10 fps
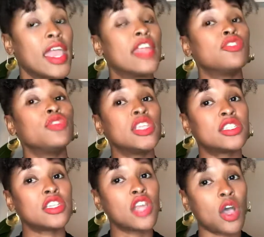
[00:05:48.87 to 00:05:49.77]
And you need
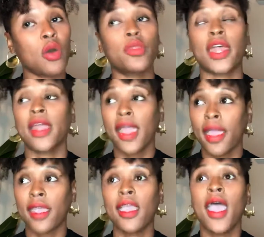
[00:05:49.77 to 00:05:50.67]
to know that,
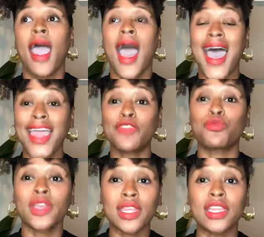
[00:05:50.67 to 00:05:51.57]
hey, I
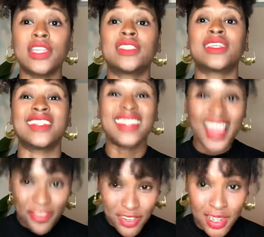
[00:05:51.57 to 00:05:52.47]
really need to
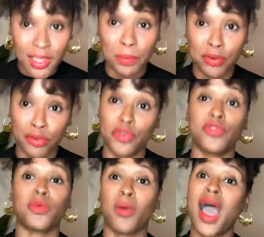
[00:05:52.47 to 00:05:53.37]
definitely
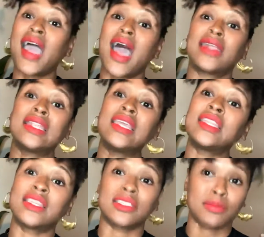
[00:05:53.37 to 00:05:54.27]
prove why I
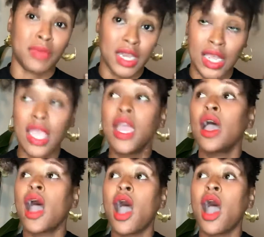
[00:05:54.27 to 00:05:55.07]
need this money,